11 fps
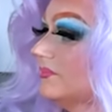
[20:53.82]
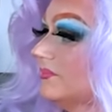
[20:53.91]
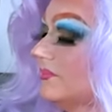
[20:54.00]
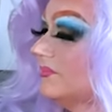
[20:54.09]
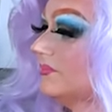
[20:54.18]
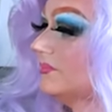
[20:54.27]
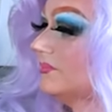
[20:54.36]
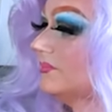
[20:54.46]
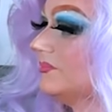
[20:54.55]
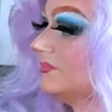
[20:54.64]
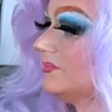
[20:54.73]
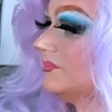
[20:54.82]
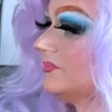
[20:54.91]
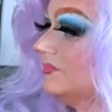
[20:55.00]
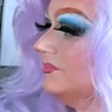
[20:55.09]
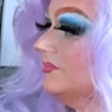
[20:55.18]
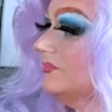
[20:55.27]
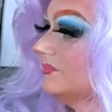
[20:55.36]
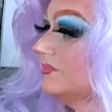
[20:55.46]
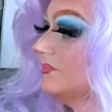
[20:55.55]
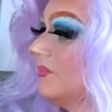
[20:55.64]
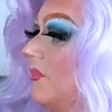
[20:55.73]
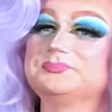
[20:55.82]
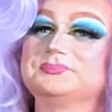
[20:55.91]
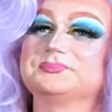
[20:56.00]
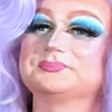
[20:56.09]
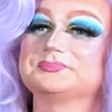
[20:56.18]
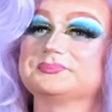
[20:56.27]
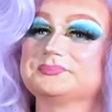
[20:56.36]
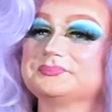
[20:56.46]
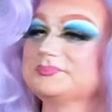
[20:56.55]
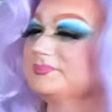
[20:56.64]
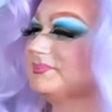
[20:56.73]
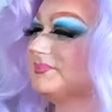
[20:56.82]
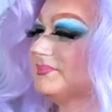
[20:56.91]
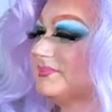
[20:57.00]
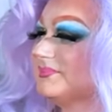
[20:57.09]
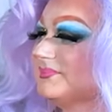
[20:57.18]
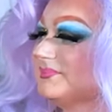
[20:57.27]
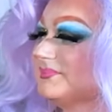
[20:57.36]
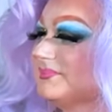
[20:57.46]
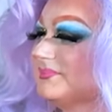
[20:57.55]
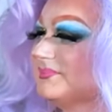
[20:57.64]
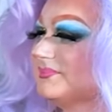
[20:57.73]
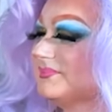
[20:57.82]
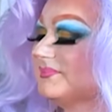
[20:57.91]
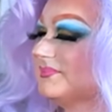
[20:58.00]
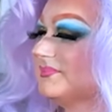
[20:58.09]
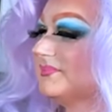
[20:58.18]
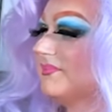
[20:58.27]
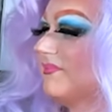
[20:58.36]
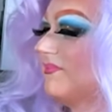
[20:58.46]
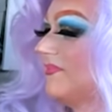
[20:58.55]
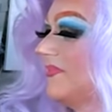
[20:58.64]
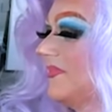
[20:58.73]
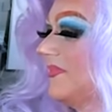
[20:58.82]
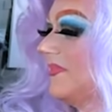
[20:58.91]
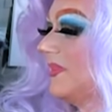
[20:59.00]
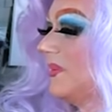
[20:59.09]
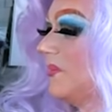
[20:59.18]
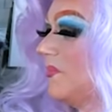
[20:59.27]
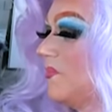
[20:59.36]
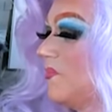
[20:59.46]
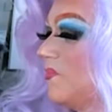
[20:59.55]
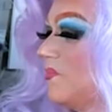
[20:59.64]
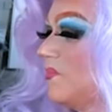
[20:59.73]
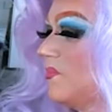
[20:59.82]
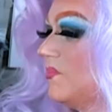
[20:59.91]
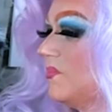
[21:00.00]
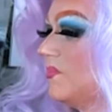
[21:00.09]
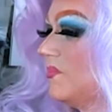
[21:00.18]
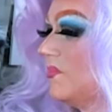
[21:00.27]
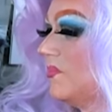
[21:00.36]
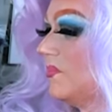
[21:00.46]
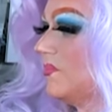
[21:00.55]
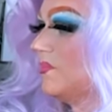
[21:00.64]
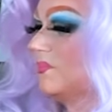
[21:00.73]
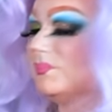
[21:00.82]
(not speaking)